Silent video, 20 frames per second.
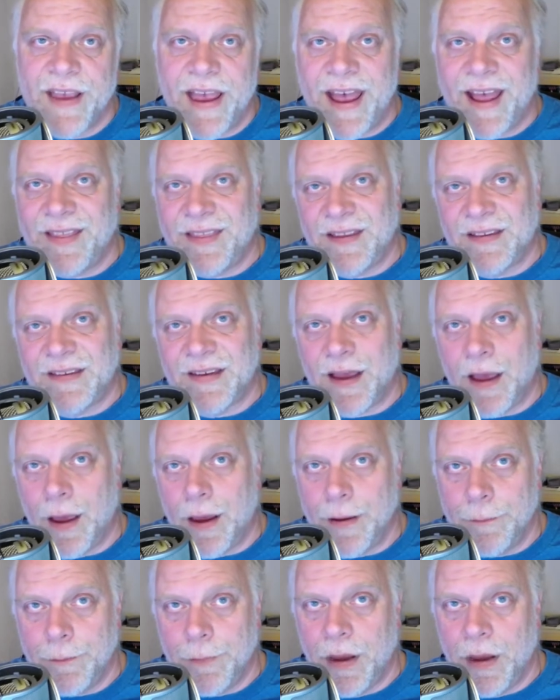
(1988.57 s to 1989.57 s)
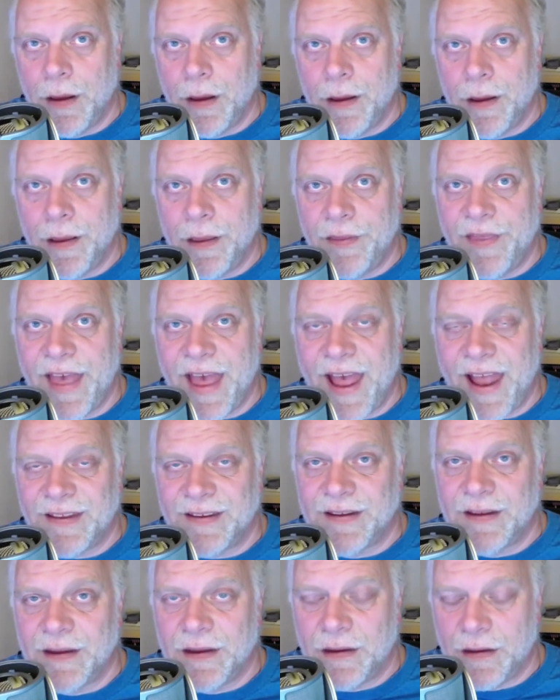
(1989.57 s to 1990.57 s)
at the time that